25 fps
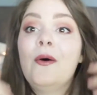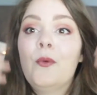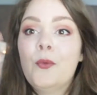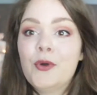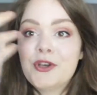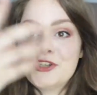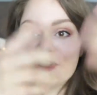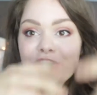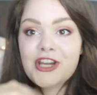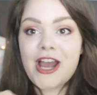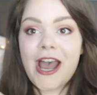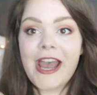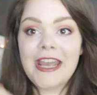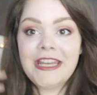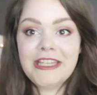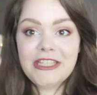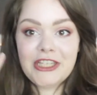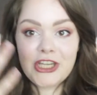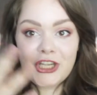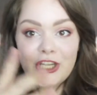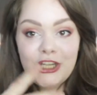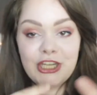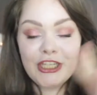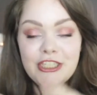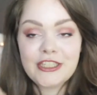which I
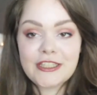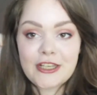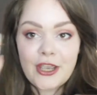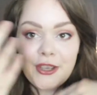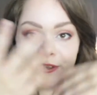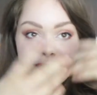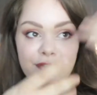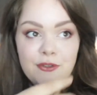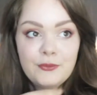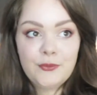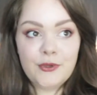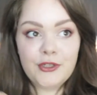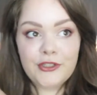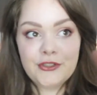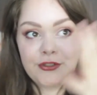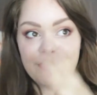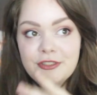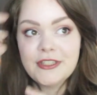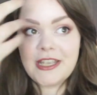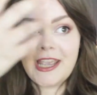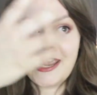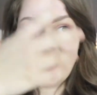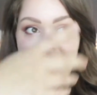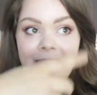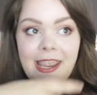did, so if you want to
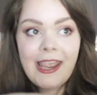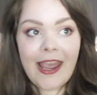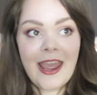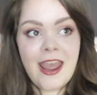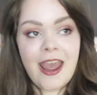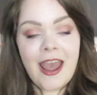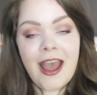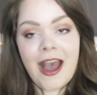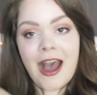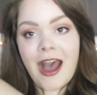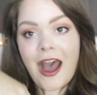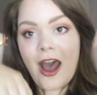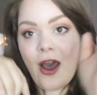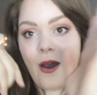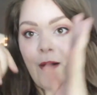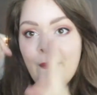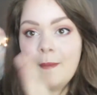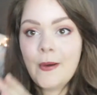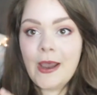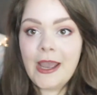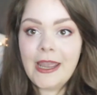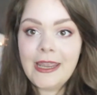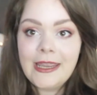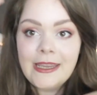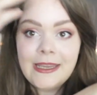see
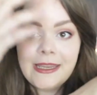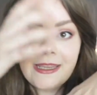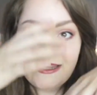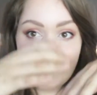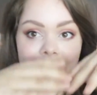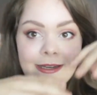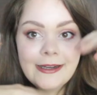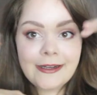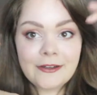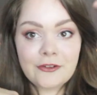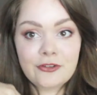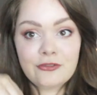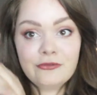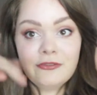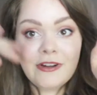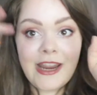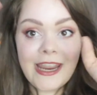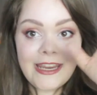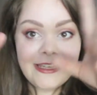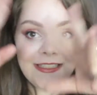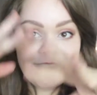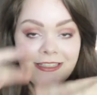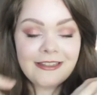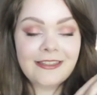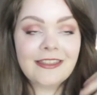how I
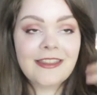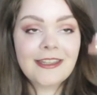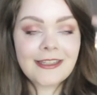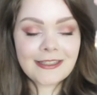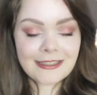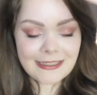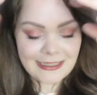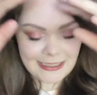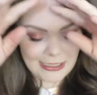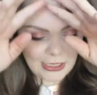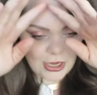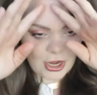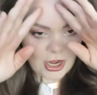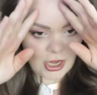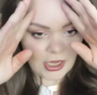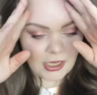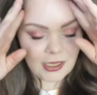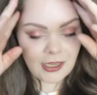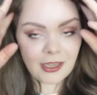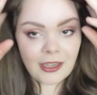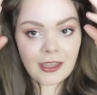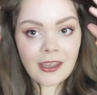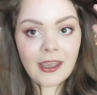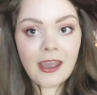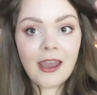created this
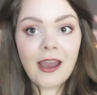look